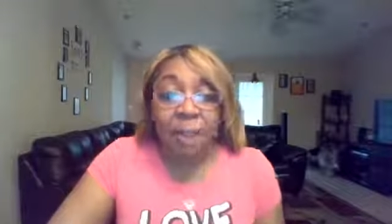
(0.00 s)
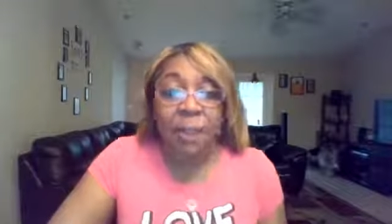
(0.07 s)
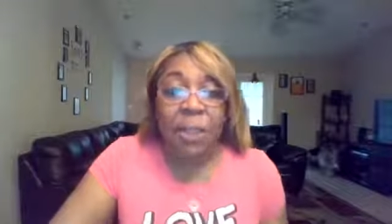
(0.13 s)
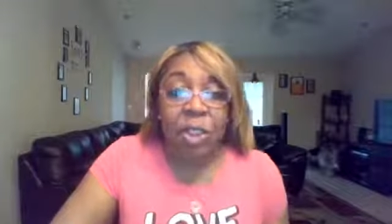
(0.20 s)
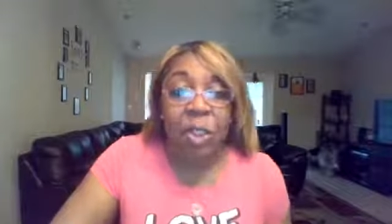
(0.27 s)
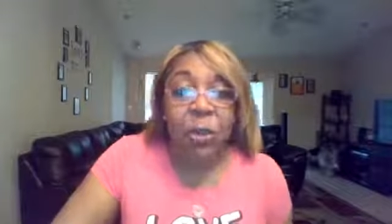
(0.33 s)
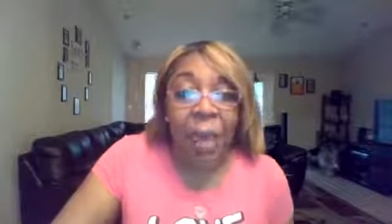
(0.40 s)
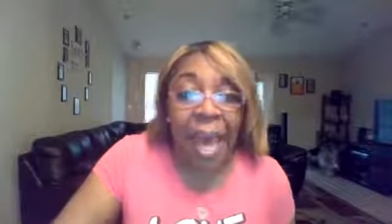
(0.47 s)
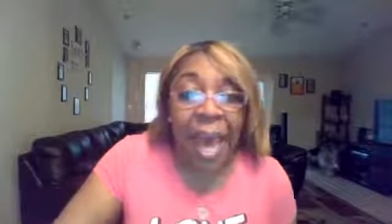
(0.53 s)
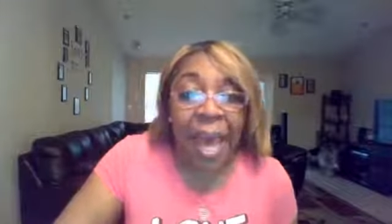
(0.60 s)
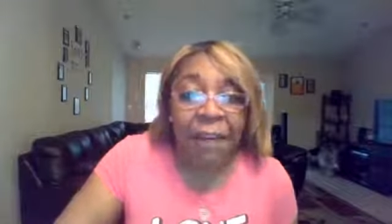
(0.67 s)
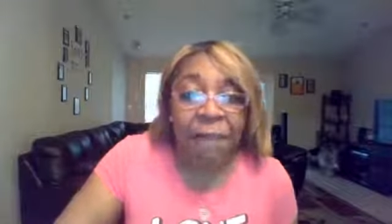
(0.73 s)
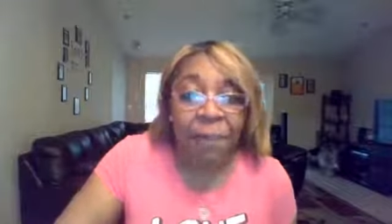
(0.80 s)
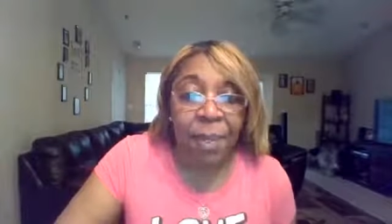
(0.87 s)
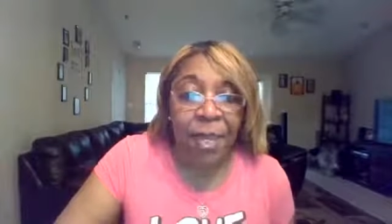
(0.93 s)
it, but you
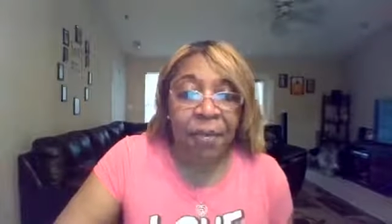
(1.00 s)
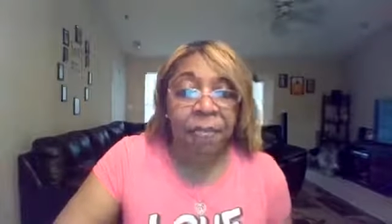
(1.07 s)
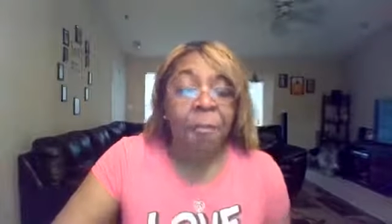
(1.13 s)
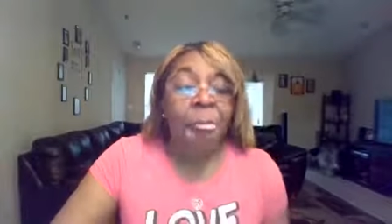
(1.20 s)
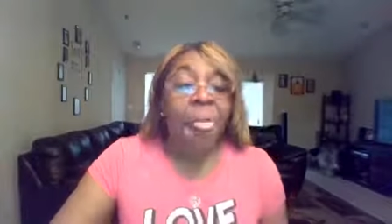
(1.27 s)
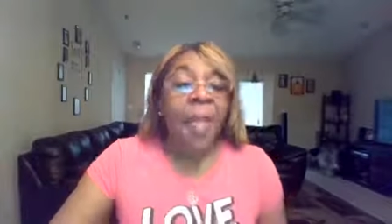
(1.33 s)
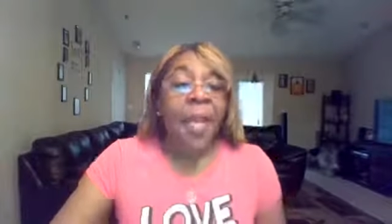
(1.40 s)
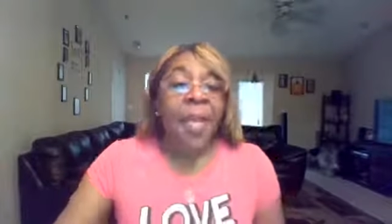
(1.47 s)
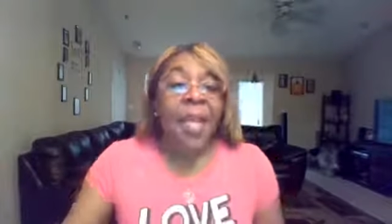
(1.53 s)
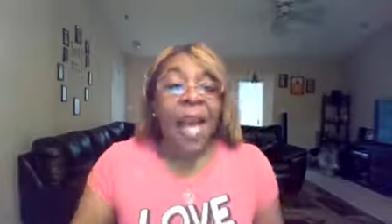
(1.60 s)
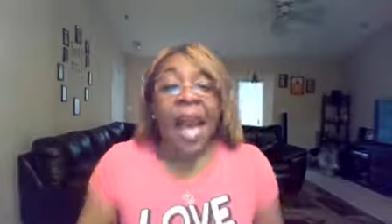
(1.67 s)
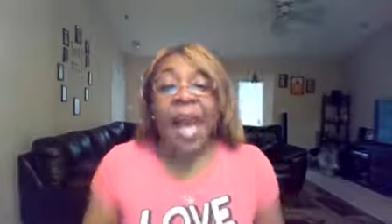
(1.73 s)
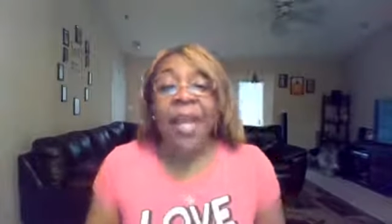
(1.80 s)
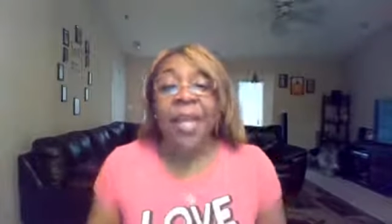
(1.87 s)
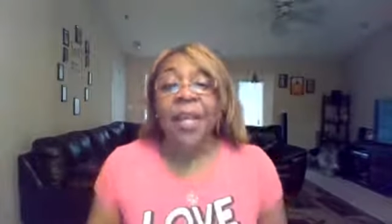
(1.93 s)
have been.
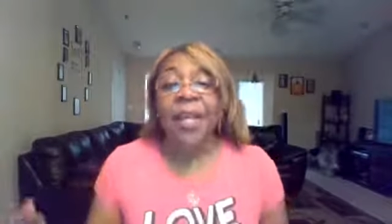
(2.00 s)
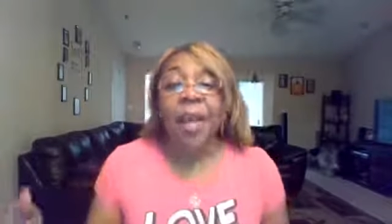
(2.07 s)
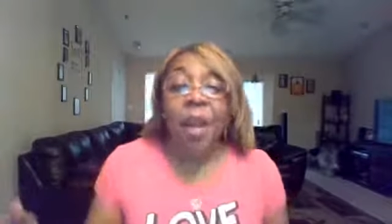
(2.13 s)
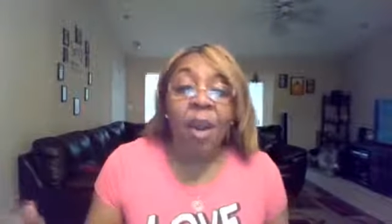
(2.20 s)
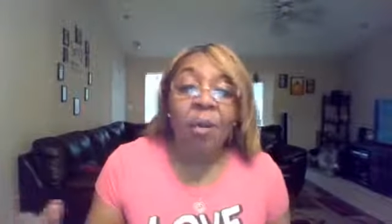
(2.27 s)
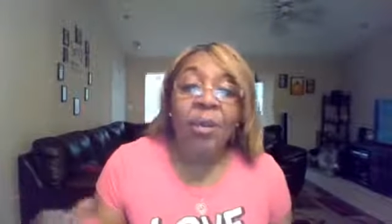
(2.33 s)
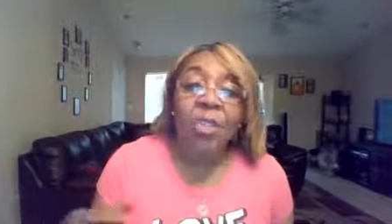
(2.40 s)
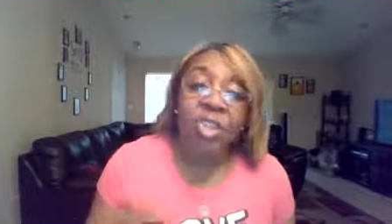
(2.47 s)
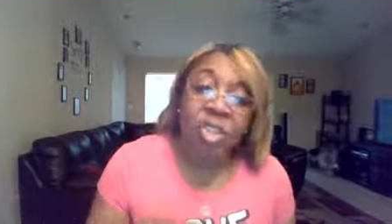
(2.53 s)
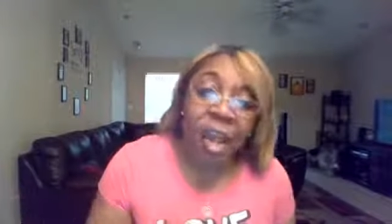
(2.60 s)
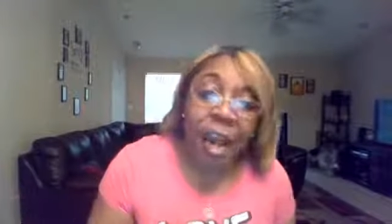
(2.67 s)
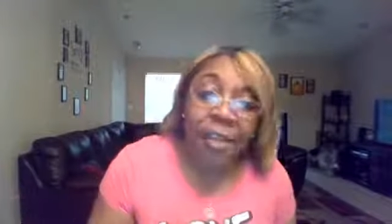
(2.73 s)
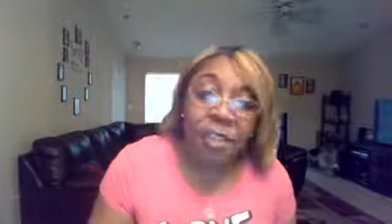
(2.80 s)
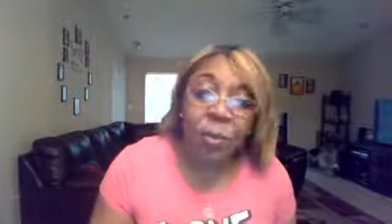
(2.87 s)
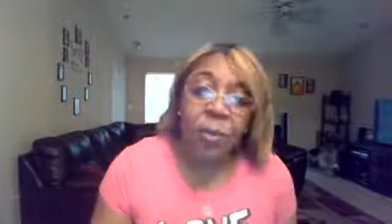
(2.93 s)
God encouraged
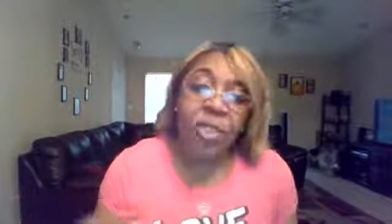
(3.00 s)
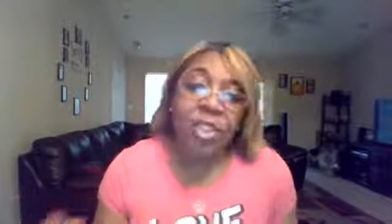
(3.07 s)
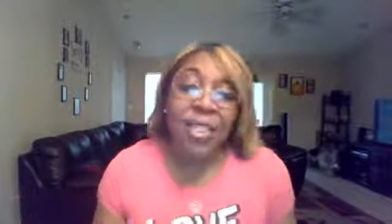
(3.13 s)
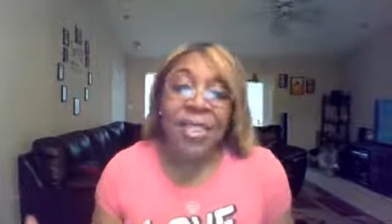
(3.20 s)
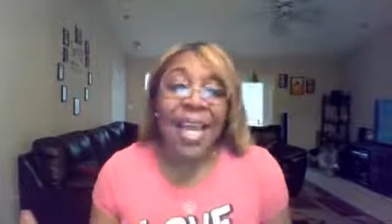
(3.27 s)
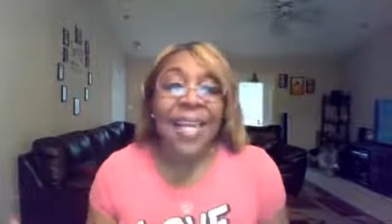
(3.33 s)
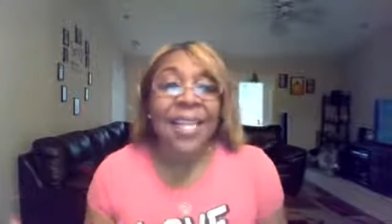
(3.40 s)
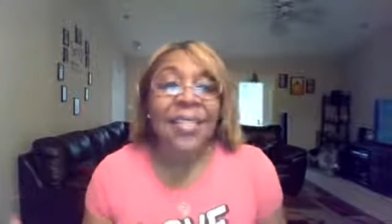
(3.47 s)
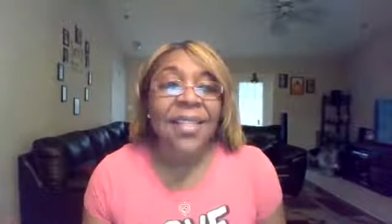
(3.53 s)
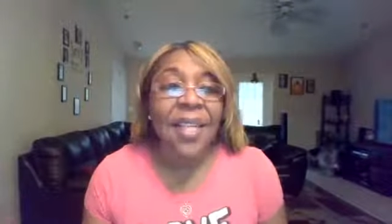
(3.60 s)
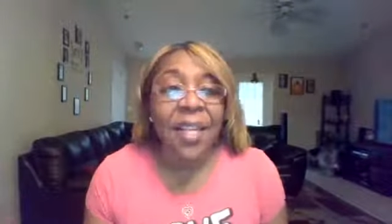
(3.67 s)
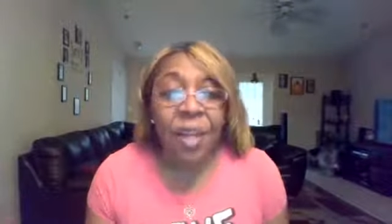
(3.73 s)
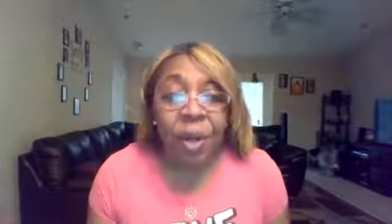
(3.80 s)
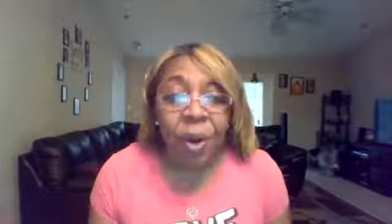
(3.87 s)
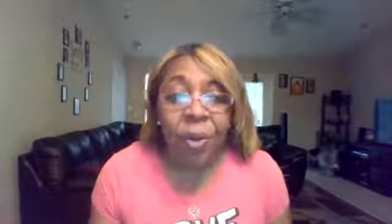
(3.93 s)
Joshua just like he's
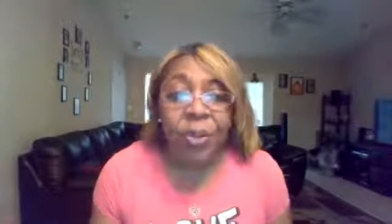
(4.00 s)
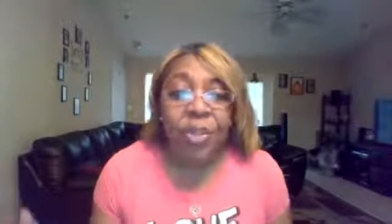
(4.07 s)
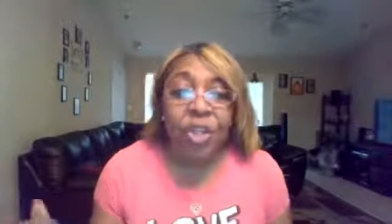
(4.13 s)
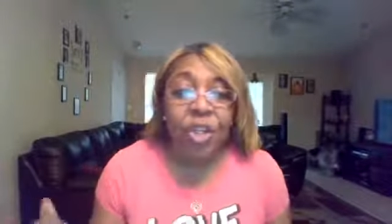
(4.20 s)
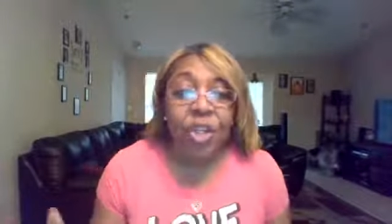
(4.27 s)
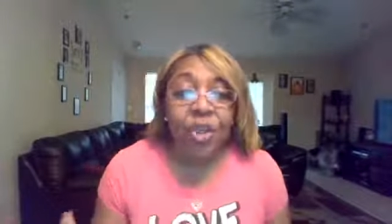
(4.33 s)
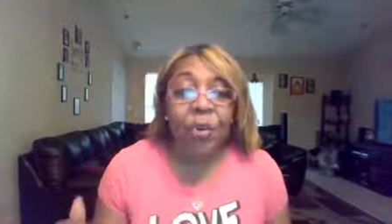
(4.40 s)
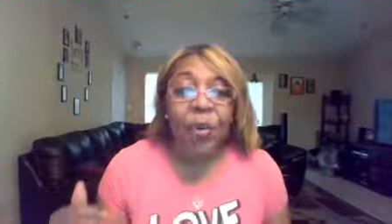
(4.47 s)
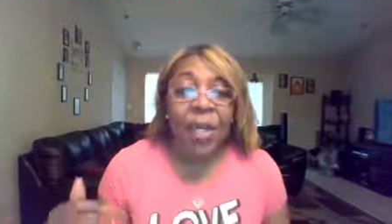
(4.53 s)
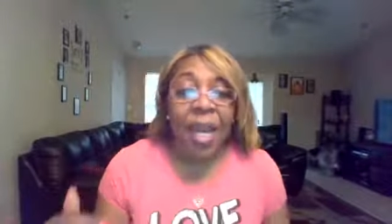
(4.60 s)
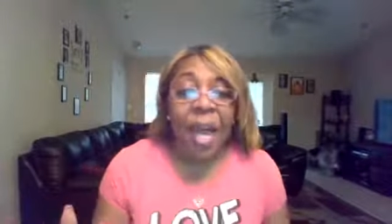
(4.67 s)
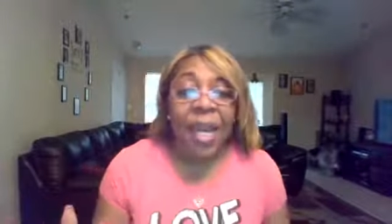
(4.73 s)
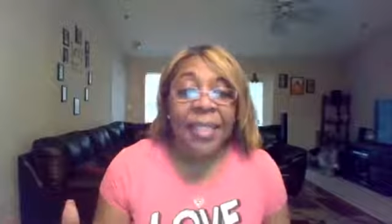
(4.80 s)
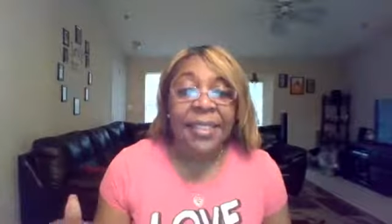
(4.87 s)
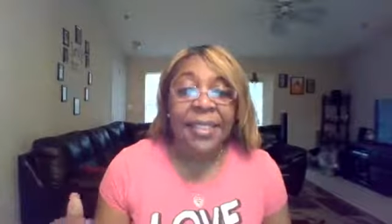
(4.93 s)
encouraging you and
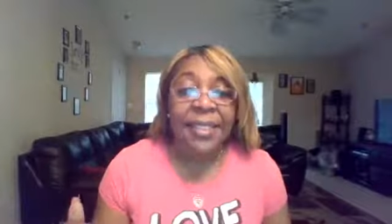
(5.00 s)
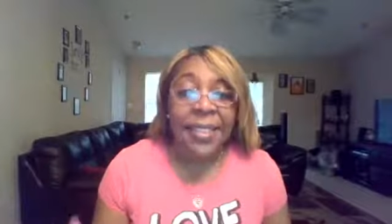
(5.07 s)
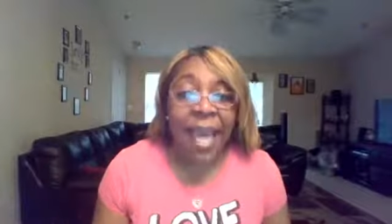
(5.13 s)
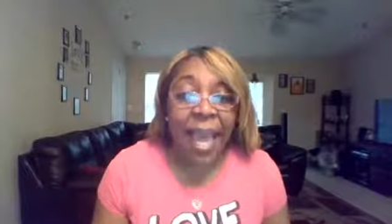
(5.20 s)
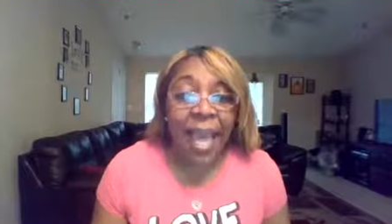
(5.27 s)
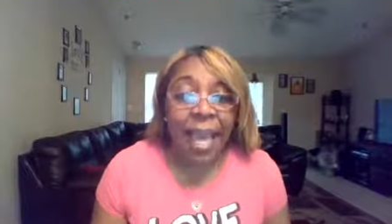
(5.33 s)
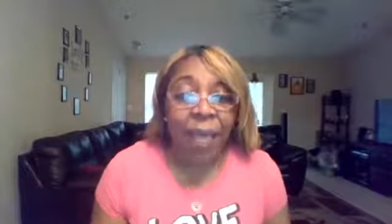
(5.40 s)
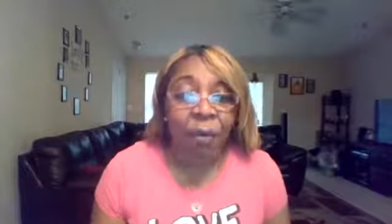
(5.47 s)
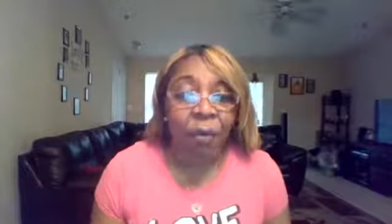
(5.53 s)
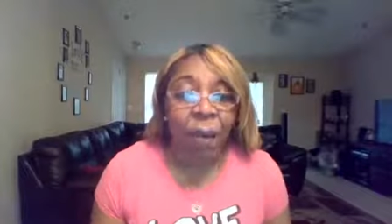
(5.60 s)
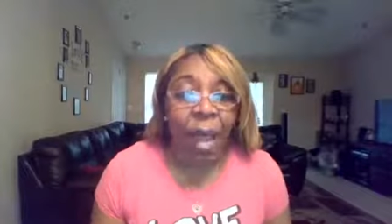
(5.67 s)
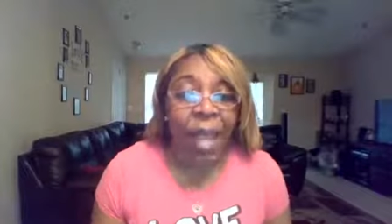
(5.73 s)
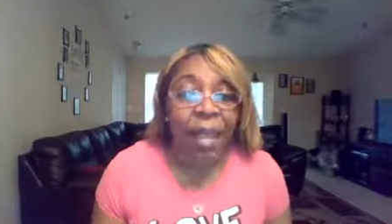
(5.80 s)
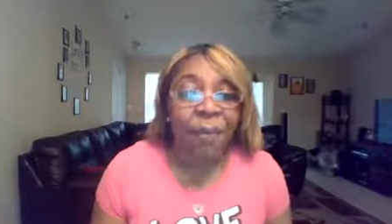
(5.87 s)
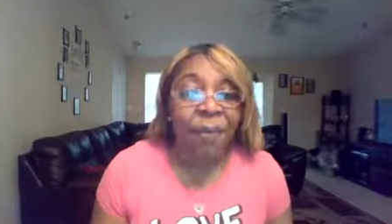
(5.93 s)
I today,
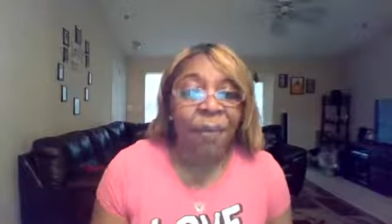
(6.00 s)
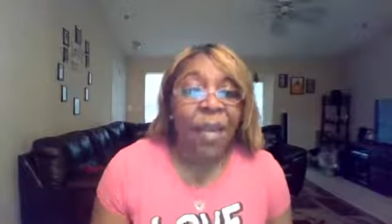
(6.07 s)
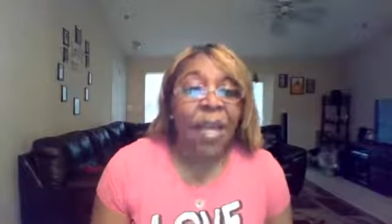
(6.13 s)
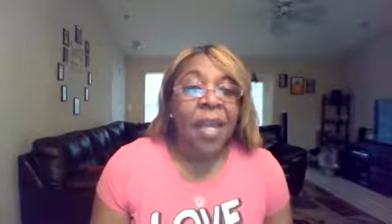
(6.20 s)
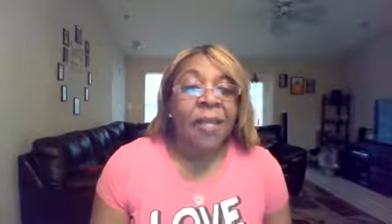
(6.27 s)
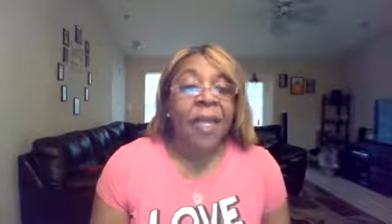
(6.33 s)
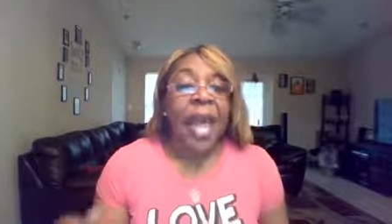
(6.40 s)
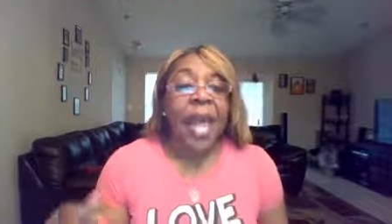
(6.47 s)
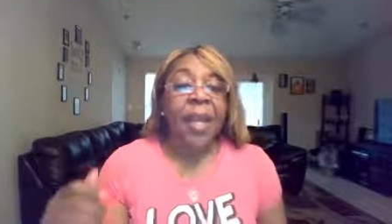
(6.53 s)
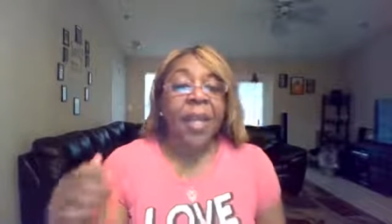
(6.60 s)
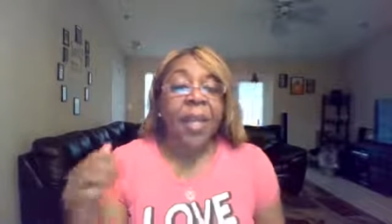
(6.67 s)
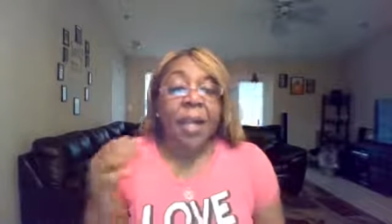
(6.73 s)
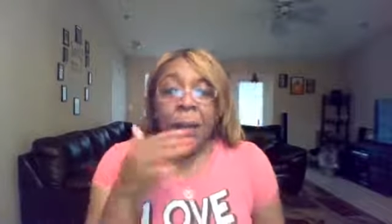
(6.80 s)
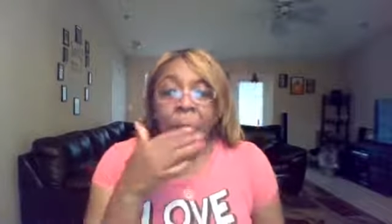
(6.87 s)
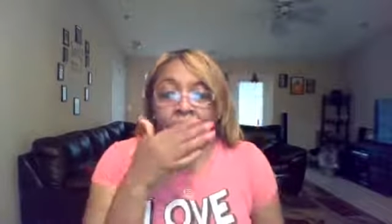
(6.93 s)
right? That